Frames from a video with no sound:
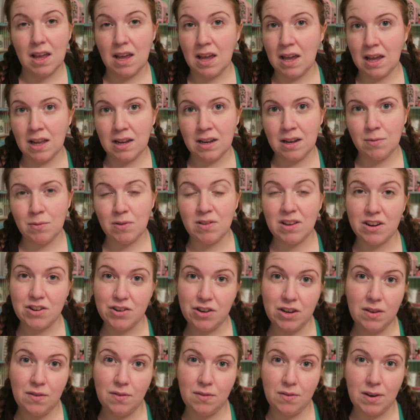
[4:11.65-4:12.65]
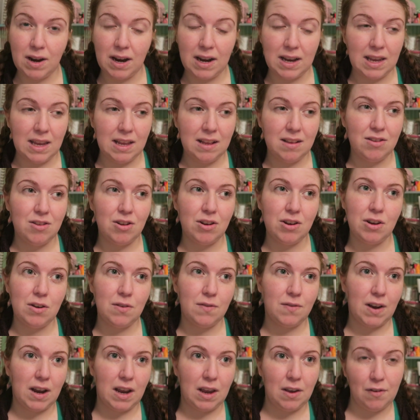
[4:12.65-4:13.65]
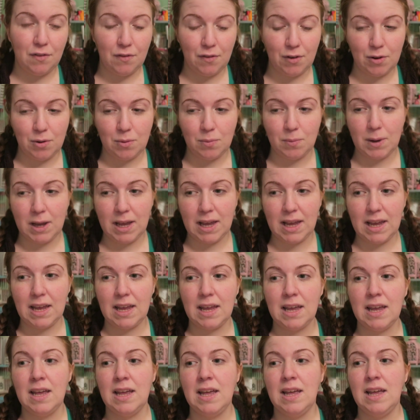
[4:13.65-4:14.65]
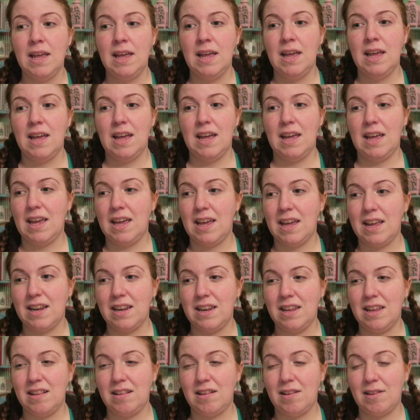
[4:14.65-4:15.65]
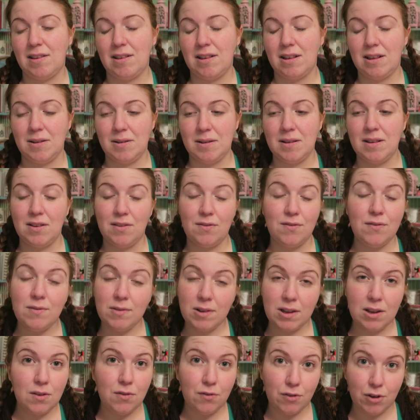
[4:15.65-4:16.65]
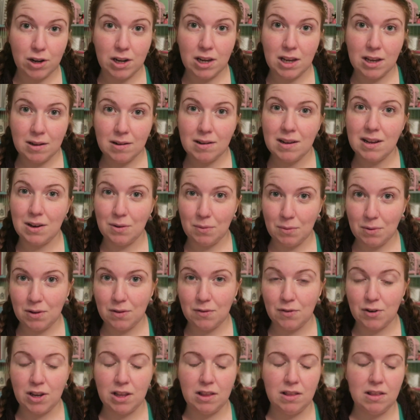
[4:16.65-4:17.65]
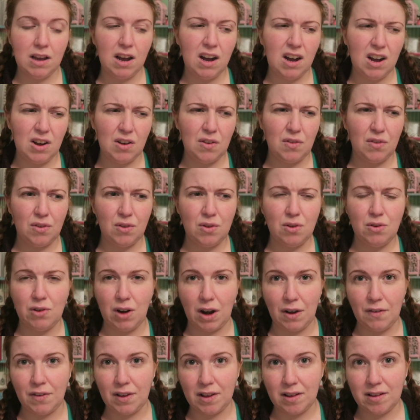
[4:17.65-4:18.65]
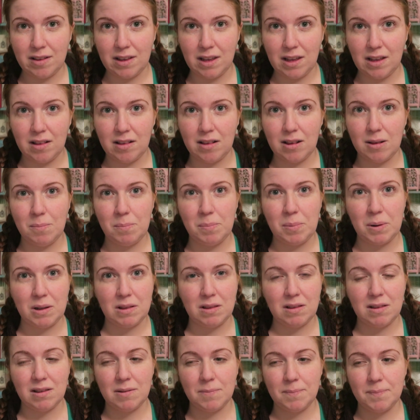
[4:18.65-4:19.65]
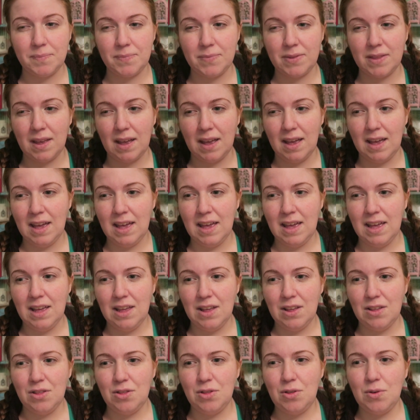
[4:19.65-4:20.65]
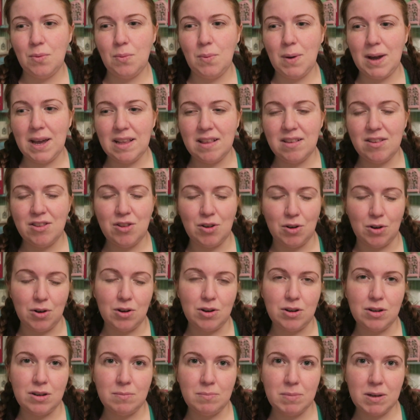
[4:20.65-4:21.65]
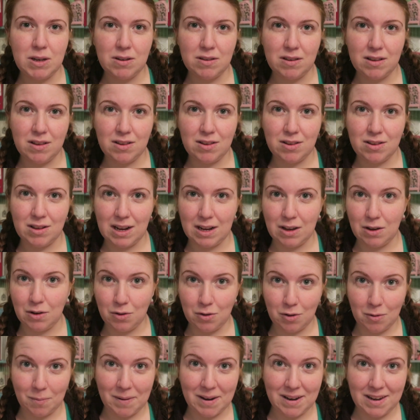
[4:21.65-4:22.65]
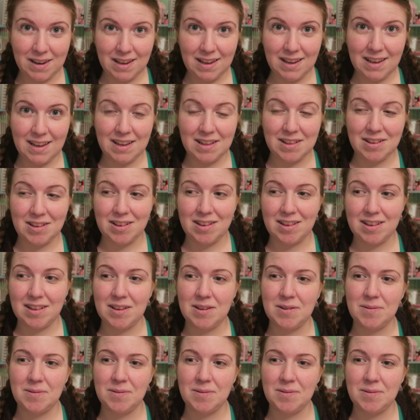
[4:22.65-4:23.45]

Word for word: And it was actually very, it's done in a very fun way, and it's It's funny. It is funny. There are a few graphic scenes, but the way it's done, because it's like a comedy, it's,